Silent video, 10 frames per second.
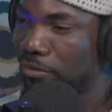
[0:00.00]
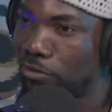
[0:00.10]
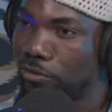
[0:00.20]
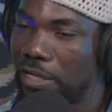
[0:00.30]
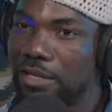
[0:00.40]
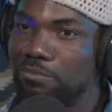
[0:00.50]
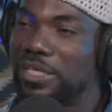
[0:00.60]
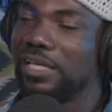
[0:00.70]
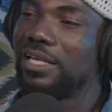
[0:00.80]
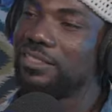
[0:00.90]
you know, and
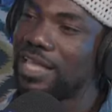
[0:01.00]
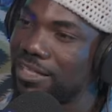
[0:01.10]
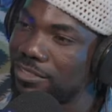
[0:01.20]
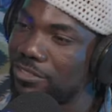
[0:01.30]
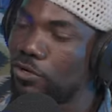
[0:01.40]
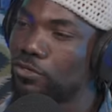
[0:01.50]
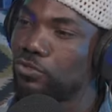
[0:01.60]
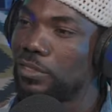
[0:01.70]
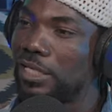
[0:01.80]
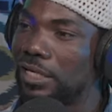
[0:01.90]
B-list artists
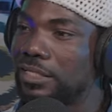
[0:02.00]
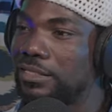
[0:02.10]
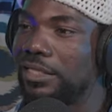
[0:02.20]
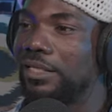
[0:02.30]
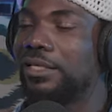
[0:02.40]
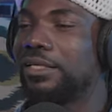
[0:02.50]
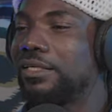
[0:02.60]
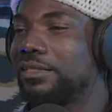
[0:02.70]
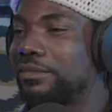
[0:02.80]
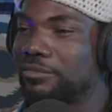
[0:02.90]
also get, let's say,
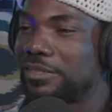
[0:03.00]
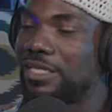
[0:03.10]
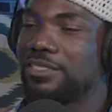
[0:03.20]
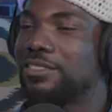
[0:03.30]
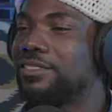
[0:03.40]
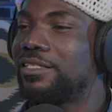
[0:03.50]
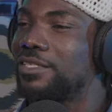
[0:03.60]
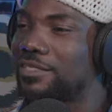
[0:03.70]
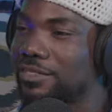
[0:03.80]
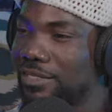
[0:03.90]
30
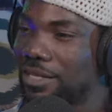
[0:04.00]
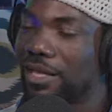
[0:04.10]
CDs.